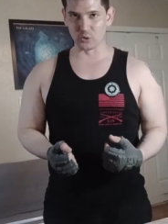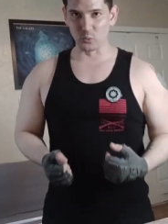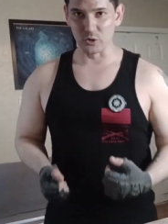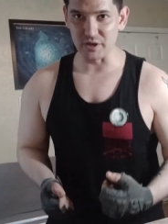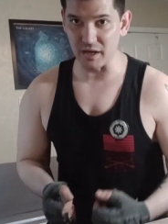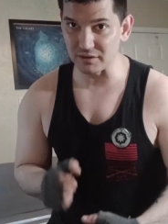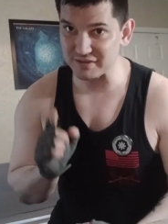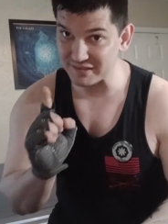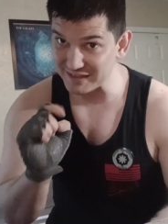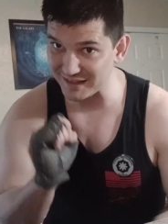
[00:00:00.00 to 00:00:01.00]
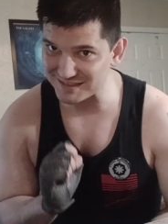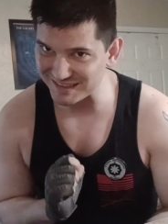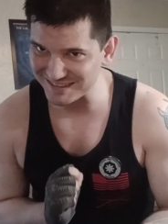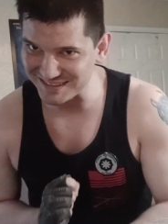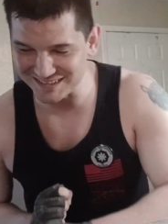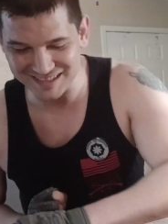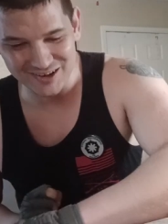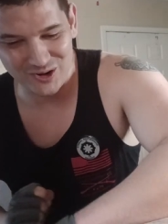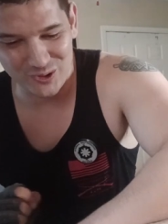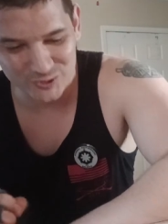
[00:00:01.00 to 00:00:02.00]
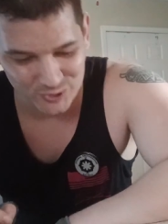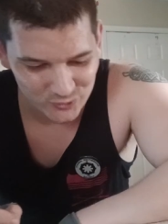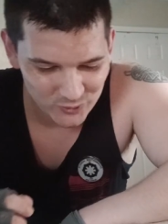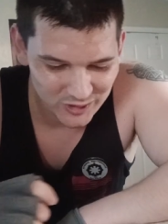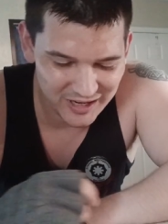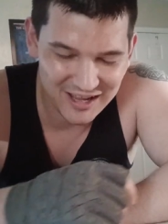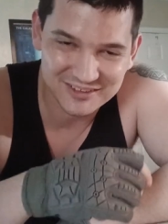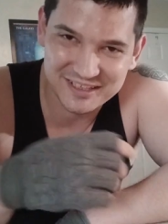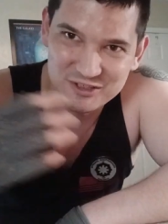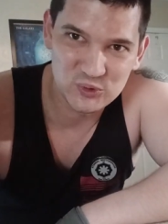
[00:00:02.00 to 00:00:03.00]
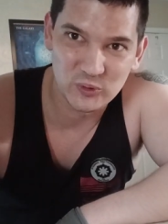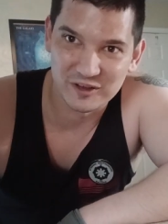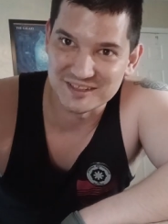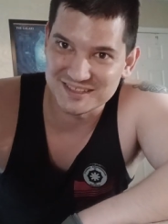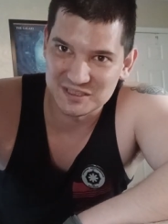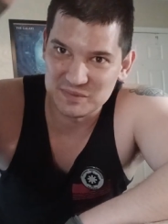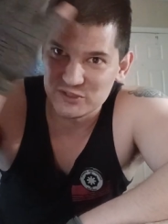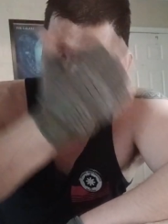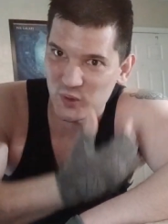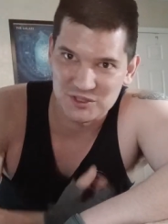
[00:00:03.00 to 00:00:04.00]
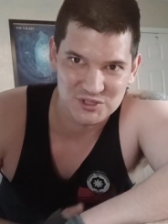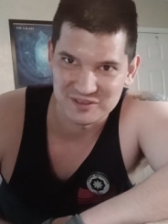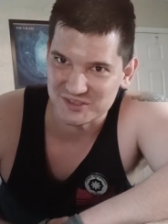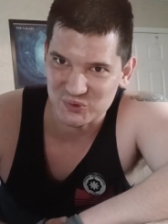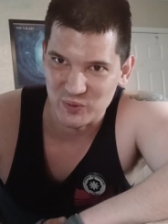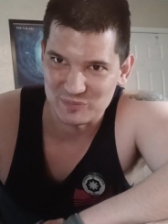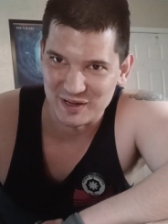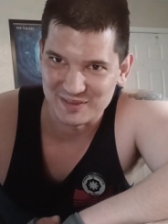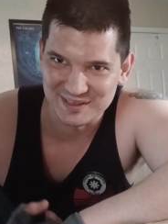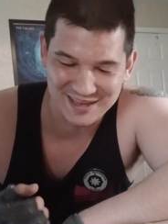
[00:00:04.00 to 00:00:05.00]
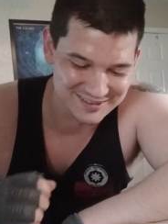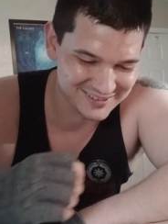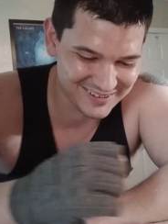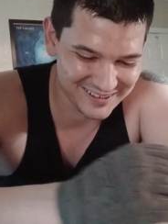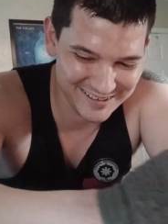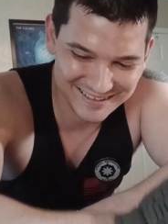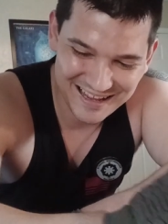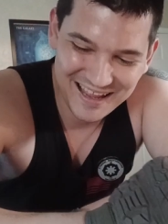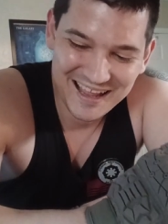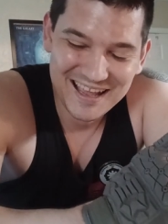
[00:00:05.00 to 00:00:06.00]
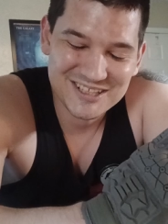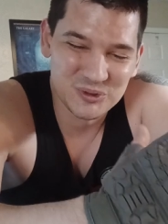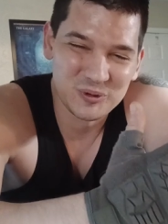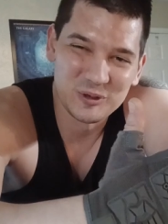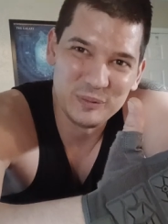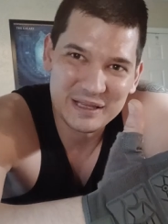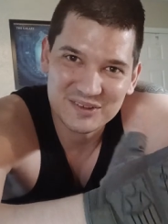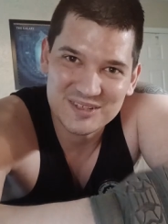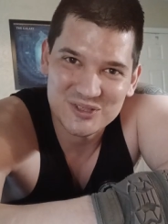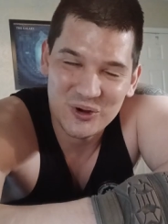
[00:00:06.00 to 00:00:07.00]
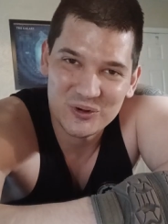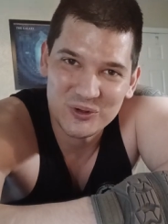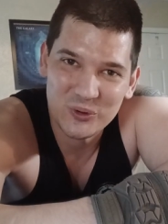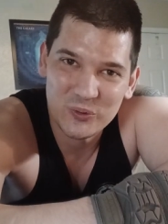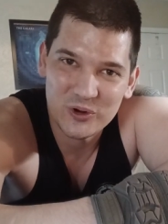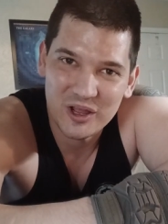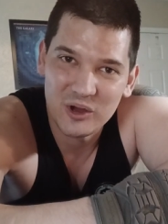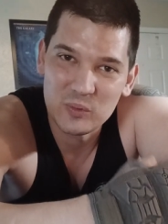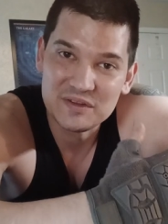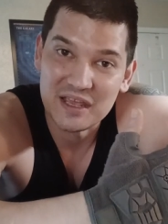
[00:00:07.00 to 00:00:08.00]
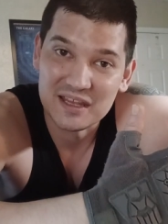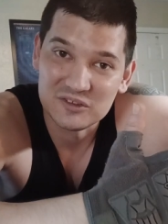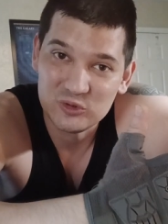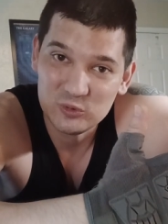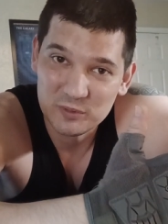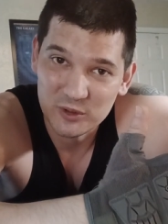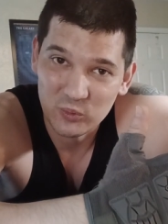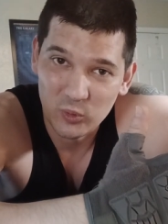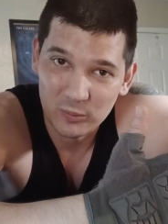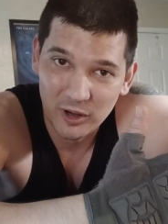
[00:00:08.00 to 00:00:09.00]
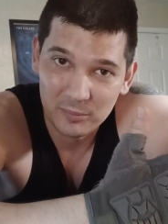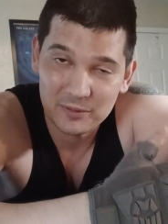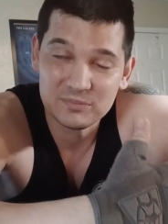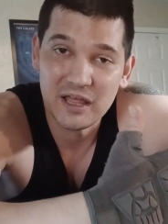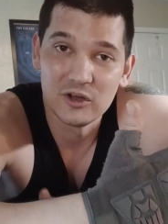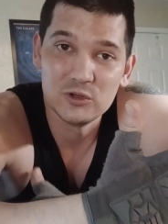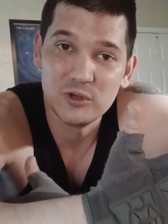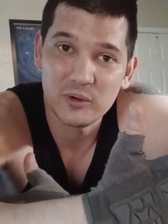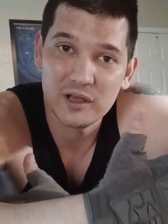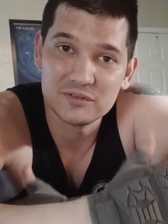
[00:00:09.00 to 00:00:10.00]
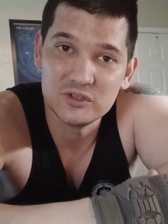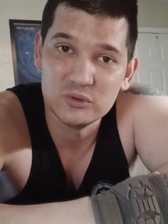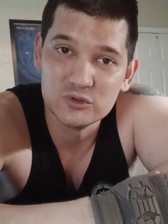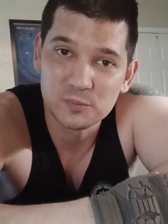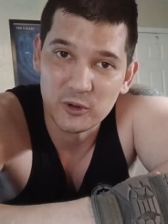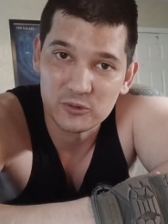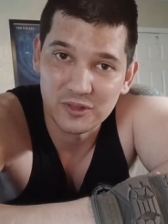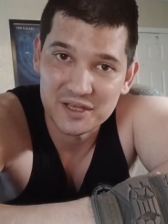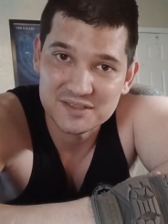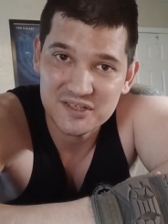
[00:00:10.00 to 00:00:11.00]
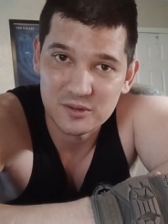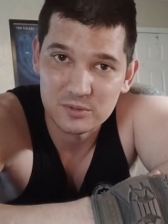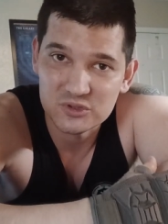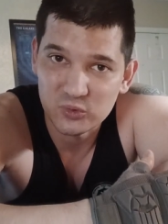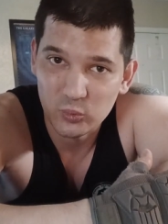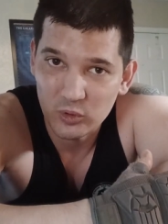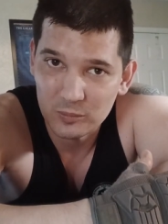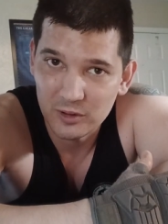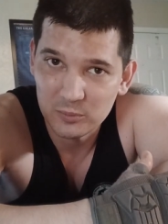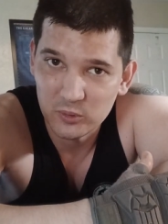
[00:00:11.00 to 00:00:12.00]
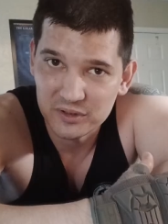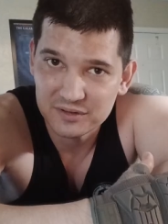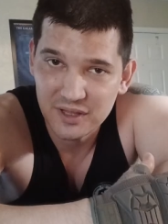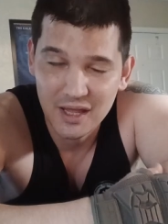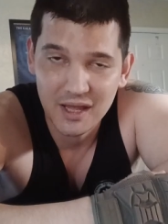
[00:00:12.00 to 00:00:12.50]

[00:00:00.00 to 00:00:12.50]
workout. Yes, it is a cardio workout, and you are going to see me drenched in sweat by the end. All right? So we're going to begin this cardio workout with a 2-minute warm-up. Now, you don't have to use both lightsabers to warm up with.